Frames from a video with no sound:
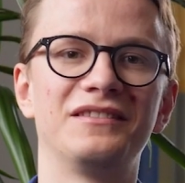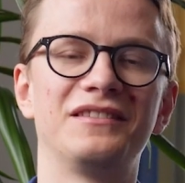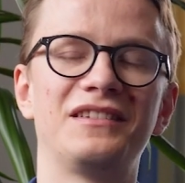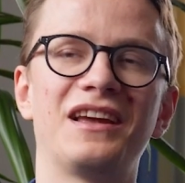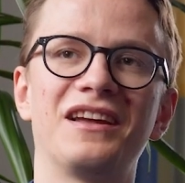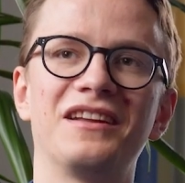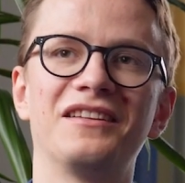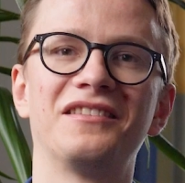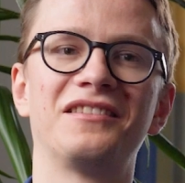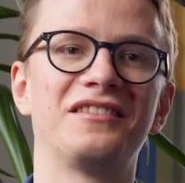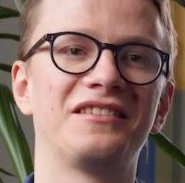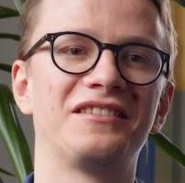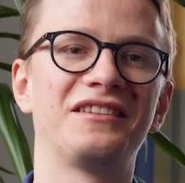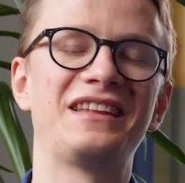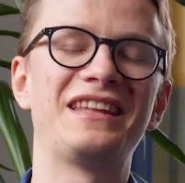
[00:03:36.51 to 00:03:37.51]
that
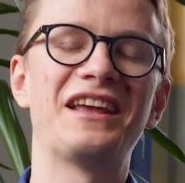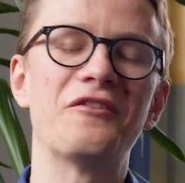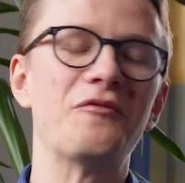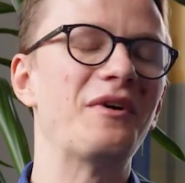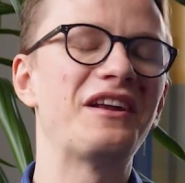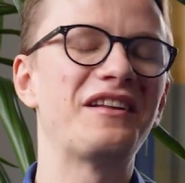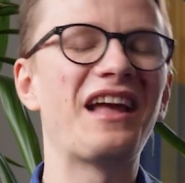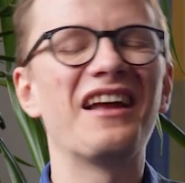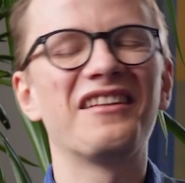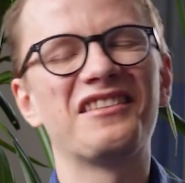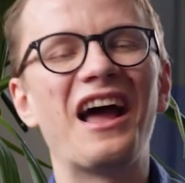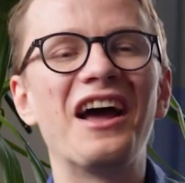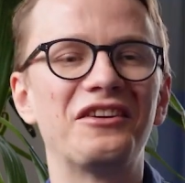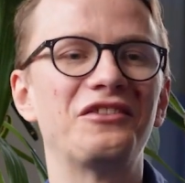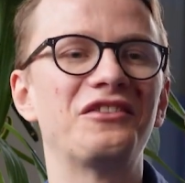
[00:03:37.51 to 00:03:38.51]
is, yeah, why it's
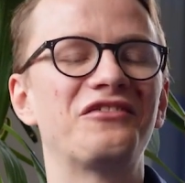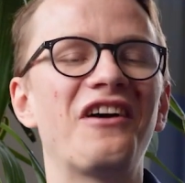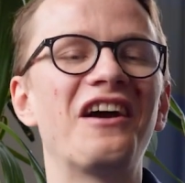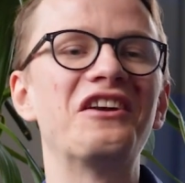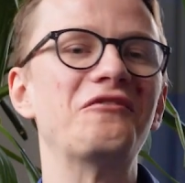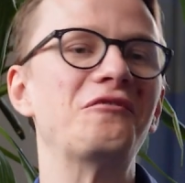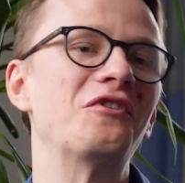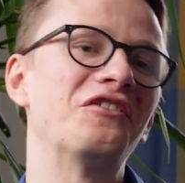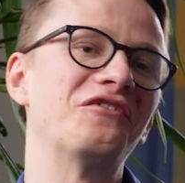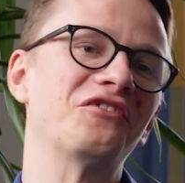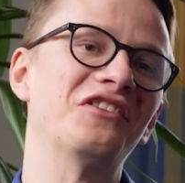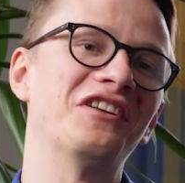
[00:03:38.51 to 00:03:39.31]
hard to find a word for